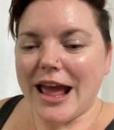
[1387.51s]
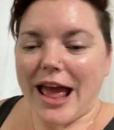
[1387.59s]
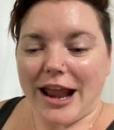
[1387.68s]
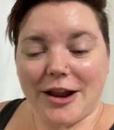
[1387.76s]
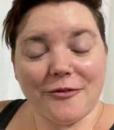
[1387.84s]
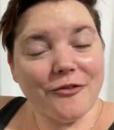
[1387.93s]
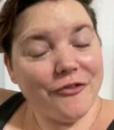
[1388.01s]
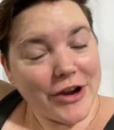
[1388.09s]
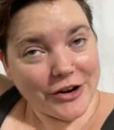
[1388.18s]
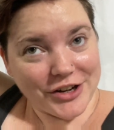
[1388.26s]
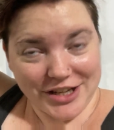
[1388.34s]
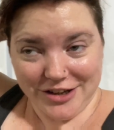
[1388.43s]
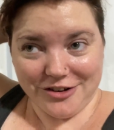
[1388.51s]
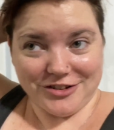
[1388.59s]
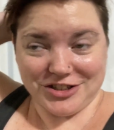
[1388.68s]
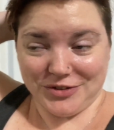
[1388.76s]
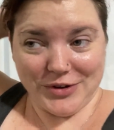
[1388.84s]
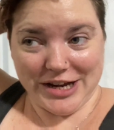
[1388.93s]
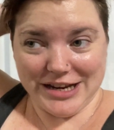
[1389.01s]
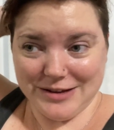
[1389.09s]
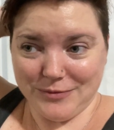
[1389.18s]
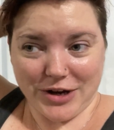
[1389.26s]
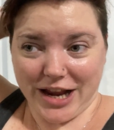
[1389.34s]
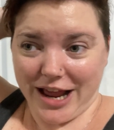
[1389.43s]
and I'm very eager to read it,
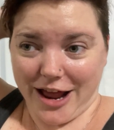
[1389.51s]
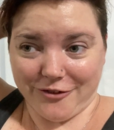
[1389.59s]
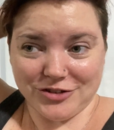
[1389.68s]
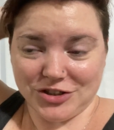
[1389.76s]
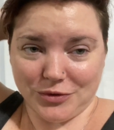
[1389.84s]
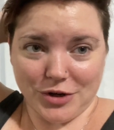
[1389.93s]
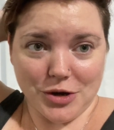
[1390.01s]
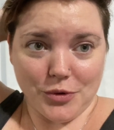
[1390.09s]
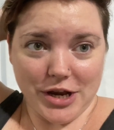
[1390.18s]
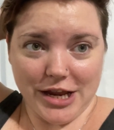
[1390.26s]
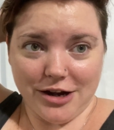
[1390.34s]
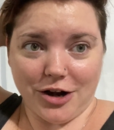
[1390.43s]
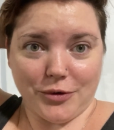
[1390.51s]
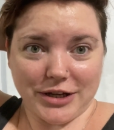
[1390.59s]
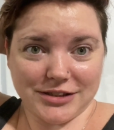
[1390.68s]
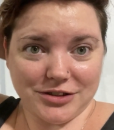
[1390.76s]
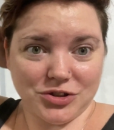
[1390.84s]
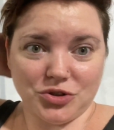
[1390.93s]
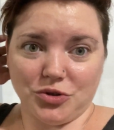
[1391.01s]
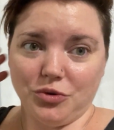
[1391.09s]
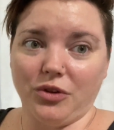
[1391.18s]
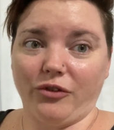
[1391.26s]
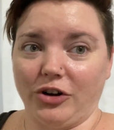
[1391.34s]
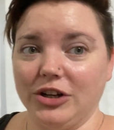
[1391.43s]
but I have to reread A Restless
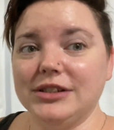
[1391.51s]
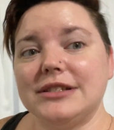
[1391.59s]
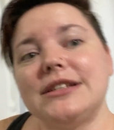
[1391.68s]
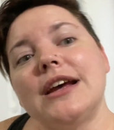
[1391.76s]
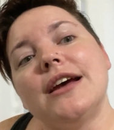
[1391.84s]
Truth first.